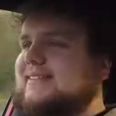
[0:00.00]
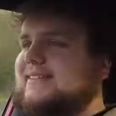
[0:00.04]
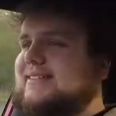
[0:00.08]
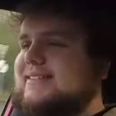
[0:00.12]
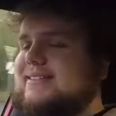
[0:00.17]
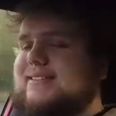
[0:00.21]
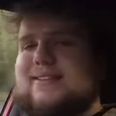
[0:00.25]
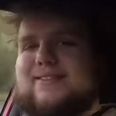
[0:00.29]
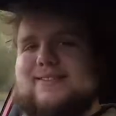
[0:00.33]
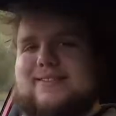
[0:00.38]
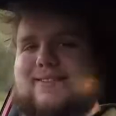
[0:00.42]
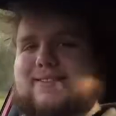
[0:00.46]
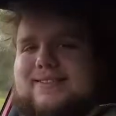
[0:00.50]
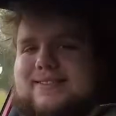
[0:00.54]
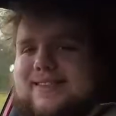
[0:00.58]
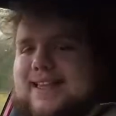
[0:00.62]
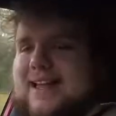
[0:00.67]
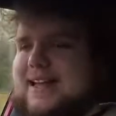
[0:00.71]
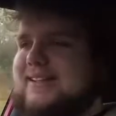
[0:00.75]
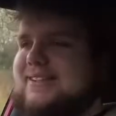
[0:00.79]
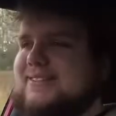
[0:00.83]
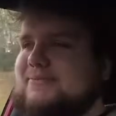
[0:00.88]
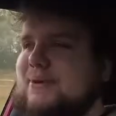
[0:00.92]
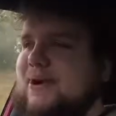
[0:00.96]
So
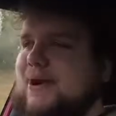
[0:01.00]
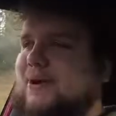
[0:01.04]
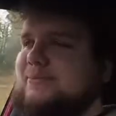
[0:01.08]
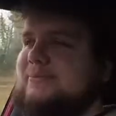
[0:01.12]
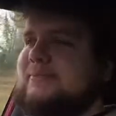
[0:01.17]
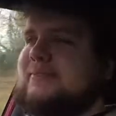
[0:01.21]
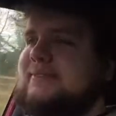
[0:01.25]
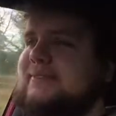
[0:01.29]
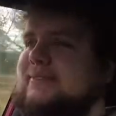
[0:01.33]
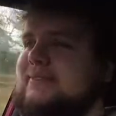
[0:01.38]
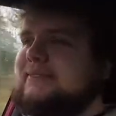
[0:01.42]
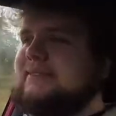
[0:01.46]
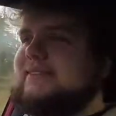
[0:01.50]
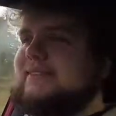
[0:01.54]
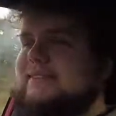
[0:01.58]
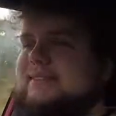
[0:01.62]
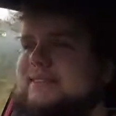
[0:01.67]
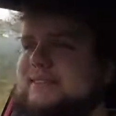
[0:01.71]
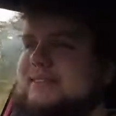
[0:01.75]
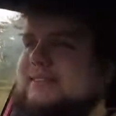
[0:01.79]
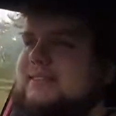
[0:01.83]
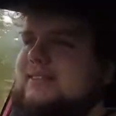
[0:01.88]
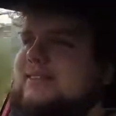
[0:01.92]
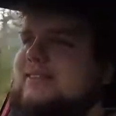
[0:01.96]
thanks, Mum.
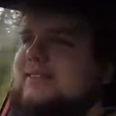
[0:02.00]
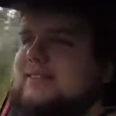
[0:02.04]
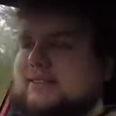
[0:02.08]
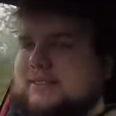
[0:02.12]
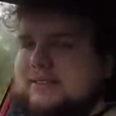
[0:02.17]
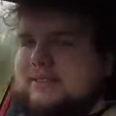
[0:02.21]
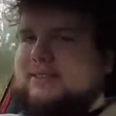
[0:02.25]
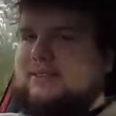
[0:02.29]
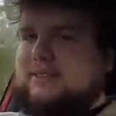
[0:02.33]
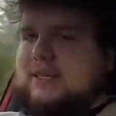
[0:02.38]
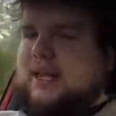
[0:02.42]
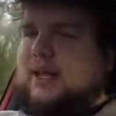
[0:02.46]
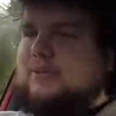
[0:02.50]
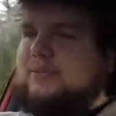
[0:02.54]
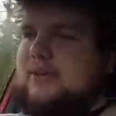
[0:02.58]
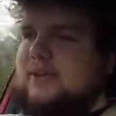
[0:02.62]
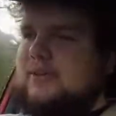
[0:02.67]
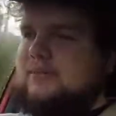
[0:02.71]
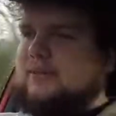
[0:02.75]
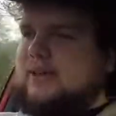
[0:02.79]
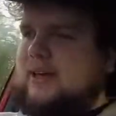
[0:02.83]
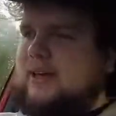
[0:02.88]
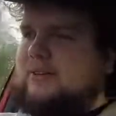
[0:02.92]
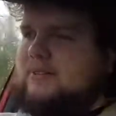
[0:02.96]

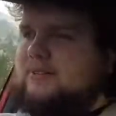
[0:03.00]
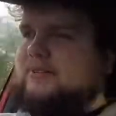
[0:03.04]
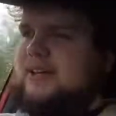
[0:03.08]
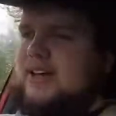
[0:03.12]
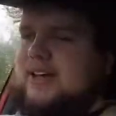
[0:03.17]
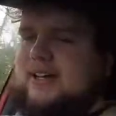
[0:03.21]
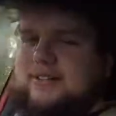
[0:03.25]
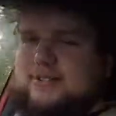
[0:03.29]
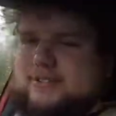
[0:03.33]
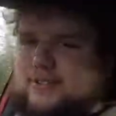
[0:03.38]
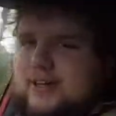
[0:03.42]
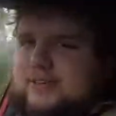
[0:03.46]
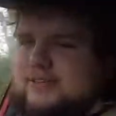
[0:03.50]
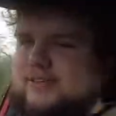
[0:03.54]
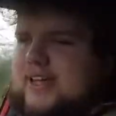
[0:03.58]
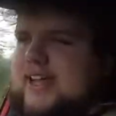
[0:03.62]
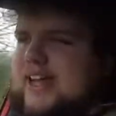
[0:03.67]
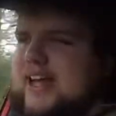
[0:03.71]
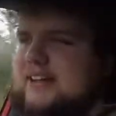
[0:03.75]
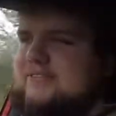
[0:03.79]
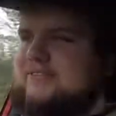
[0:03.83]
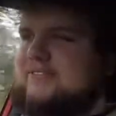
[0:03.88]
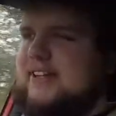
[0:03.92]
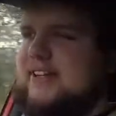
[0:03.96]
I'll drive
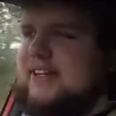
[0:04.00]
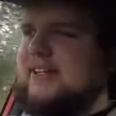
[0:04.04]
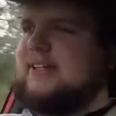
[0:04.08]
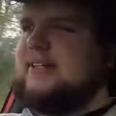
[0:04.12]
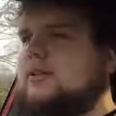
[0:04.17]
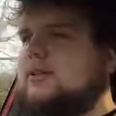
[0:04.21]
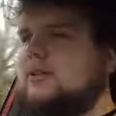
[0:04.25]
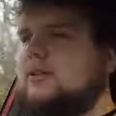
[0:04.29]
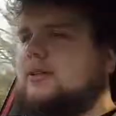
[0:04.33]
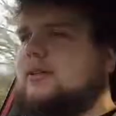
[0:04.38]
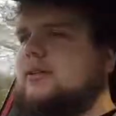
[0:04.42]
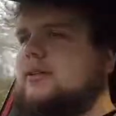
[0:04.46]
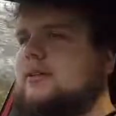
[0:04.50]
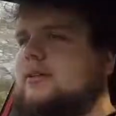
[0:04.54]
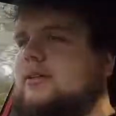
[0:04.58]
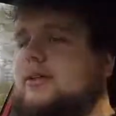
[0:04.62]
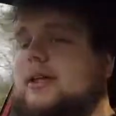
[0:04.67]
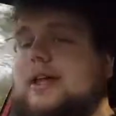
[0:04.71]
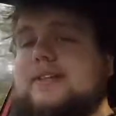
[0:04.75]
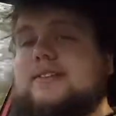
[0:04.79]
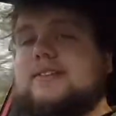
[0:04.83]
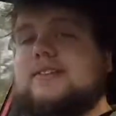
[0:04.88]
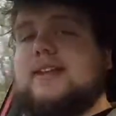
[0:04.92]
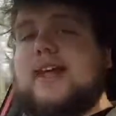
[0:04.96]
carefully.
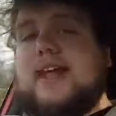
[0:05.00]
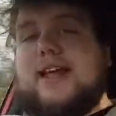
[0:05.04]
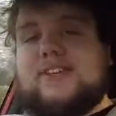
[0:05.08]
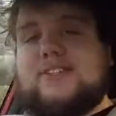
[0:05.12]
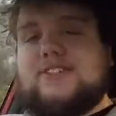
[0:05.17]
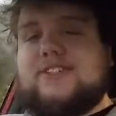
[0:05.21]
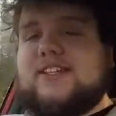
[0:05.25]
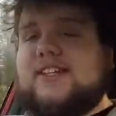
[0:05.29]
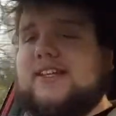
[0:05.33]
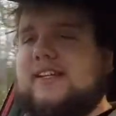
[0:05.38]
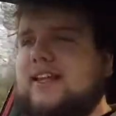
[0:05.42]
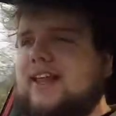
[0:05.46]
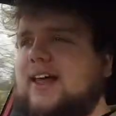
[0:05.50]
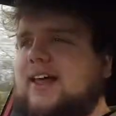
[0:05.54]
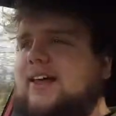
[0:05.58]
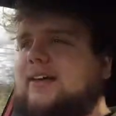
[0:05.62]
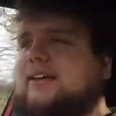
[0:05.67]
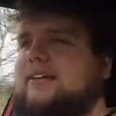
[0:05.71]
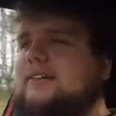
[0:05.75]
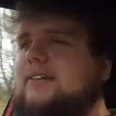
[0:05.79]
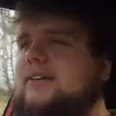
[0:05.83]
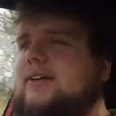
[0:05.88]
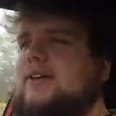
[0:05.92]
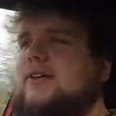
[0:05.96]
It's an ST
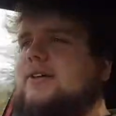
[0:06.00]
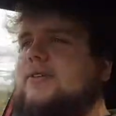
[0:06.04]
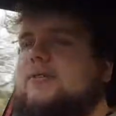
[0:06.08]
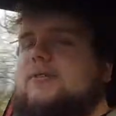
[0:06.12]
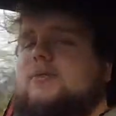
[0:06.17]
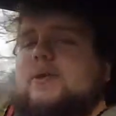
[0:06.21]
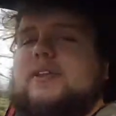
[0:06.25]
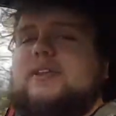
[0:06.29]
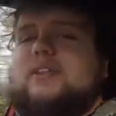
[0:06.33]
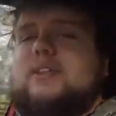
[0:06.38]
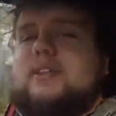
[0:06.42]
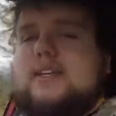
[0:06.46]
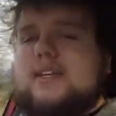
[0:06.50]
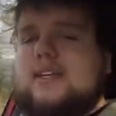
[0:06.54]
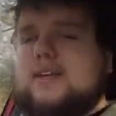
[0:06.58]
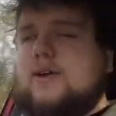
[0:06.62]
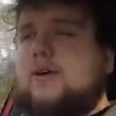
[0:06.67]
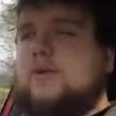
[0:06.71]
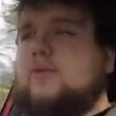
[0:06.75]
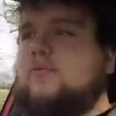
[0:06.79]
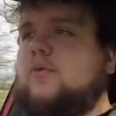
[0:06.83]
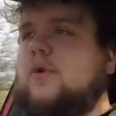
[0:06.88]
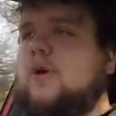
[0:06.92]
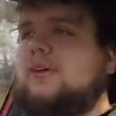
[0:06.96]
line with the
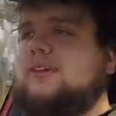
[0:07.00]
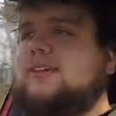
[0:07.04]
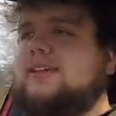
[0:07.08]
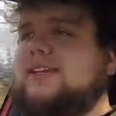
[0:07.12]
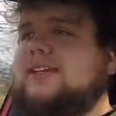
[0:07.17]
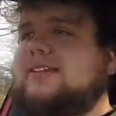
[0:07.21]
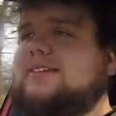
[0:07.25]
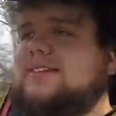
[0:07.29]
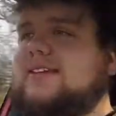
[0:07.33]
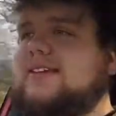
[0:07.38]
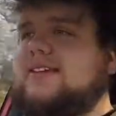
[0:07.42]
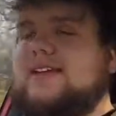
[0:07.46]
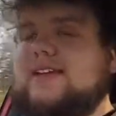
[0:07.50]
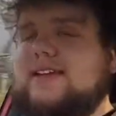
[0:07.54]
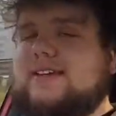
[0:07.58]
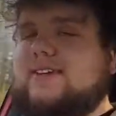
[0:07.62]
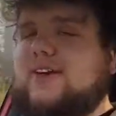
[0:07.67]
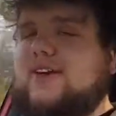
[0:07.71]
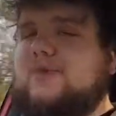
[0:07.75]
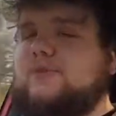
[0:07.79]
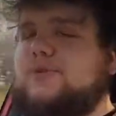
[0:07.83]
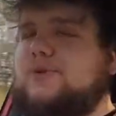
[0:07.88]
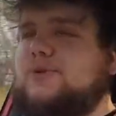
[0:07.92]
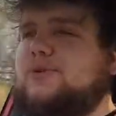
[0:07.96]
1 litre
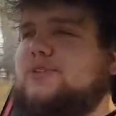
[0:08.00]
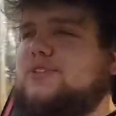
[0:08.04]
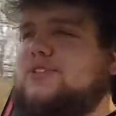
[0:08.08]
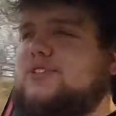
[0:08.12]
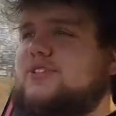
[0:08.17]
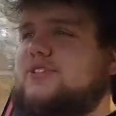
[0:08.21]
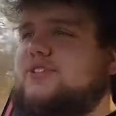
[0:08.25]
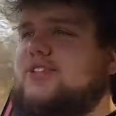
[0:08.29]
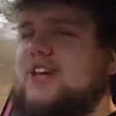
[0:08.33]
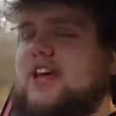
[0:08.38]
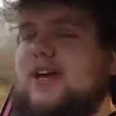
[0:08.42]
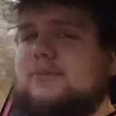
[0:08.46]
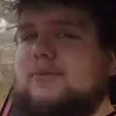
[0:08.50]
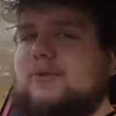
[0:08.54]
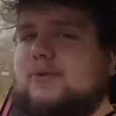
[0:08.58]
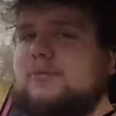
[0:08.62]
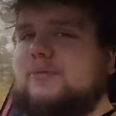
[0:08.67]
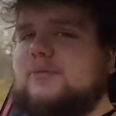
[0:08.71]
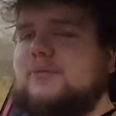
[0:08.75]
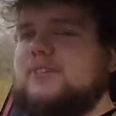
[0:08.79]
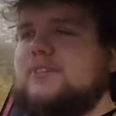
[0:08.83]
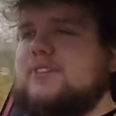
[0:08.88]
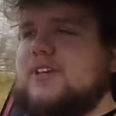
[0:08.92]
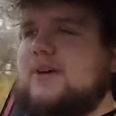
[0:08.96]
EcoBoost
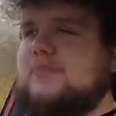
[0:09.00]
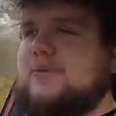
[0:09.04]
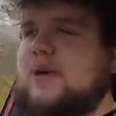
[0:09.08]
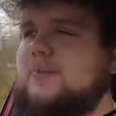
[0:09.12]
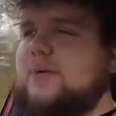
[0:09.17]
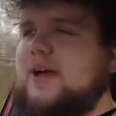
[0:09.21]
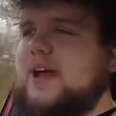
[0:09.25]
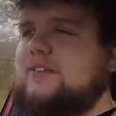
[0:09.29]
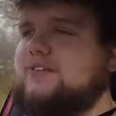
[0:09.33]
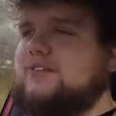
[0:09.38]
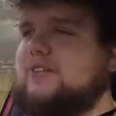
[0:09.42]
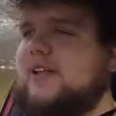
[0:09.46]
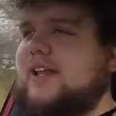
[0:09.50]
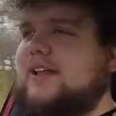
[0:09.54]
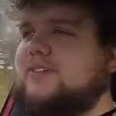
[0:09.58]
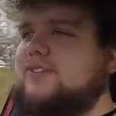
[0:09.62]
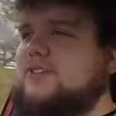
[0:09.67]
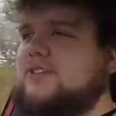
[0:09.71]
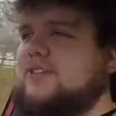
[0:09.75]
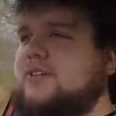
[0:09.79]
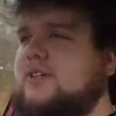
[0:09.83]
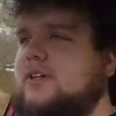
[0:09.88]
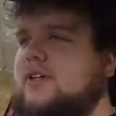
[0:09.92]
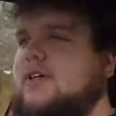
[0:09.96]
turbo petrol
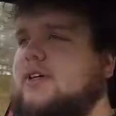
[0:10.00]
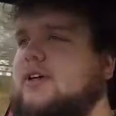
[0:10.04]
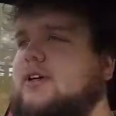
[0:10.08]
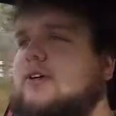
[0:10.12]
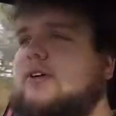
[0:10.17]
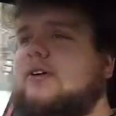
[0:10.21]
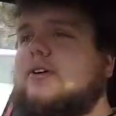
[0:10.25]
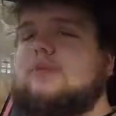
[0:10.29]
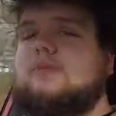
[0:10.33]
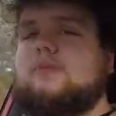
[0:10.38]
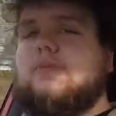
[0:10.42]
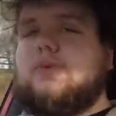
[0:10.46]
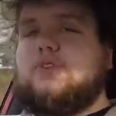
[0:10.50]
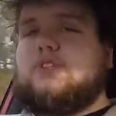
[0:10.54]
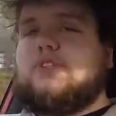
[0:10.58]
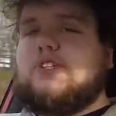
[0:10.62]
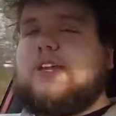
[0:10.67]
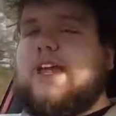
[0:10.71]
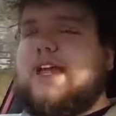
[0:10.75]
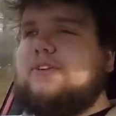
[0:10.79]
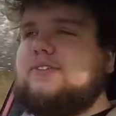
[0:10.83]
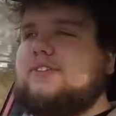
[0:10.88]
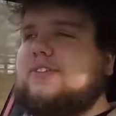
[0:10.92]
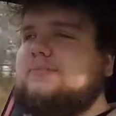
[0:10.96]
engine,
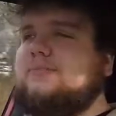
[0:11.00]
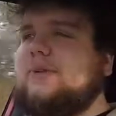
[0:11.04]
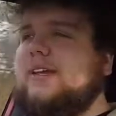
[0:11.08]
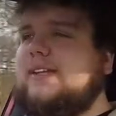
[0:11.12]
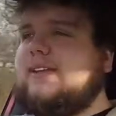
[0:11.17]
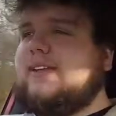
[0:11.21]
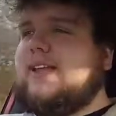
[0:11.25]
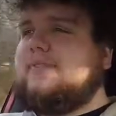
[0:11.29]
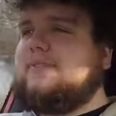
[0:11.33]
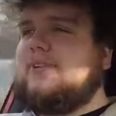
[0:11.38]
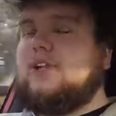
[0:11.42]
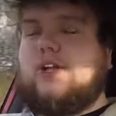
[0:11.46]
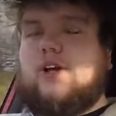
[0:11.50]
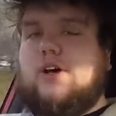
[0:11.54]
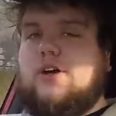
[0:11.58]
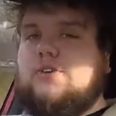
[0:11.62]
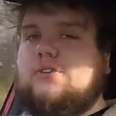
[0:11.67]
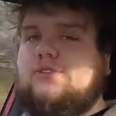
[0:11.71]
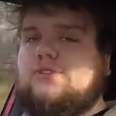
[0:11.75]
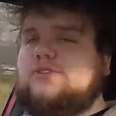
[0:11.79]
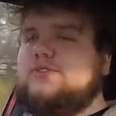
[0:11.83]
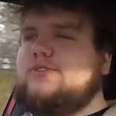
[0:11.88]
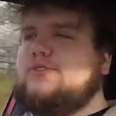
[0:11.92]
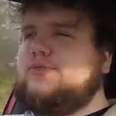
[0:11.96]
pushing out the mid-level
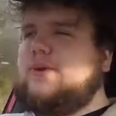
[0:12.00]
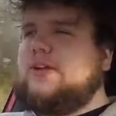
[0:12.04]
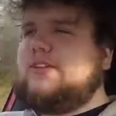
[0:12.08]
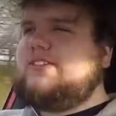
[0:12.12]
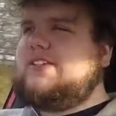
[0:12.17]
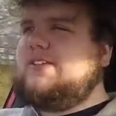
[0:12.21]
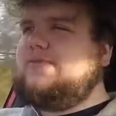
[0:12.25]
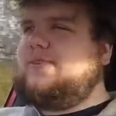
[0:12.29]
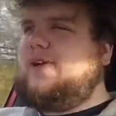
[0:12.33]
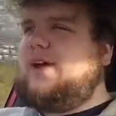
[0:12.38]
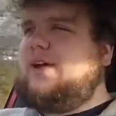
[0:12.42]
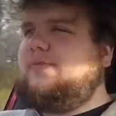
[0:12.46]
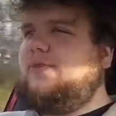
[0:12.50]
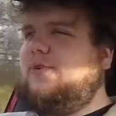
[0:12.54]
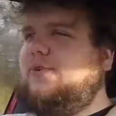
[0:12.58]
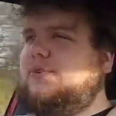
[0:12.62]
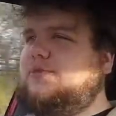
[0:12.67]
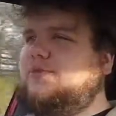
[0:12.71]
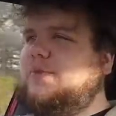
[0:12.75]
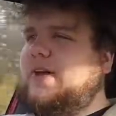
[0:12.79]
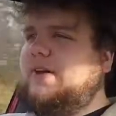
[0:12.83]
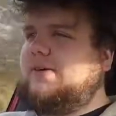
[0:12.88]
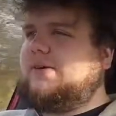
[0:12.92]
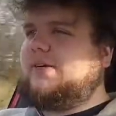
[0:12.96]
125
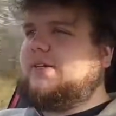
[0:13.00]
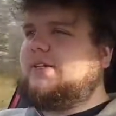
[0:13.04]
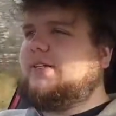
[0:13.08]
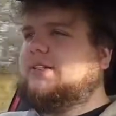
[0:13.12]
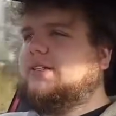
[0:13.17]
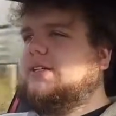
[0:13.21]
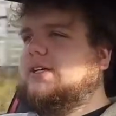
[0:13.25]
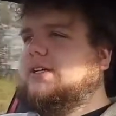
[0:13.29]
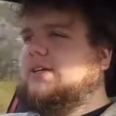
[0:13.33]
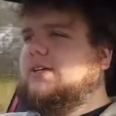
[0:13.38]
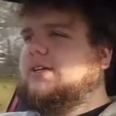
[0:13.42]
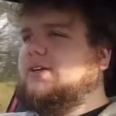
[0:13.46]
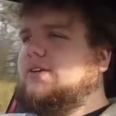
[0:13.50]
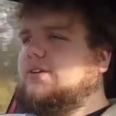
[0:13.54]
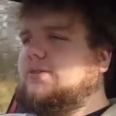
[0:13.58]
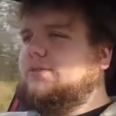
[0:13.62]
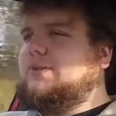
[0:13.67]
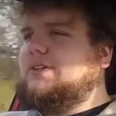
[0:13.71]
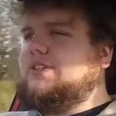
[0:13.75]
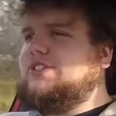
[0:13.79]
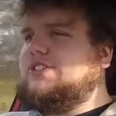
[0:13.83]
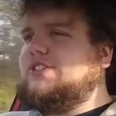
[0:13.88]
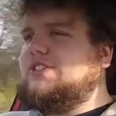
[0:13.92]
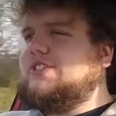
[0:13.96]
horsepower,
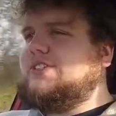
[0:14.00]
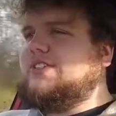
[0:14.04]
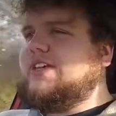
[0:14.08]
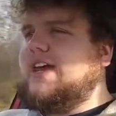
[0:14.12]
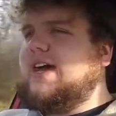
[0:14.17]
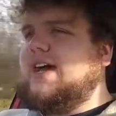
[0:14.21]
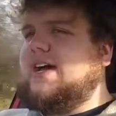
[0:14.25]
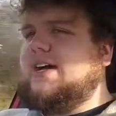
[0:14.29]
which is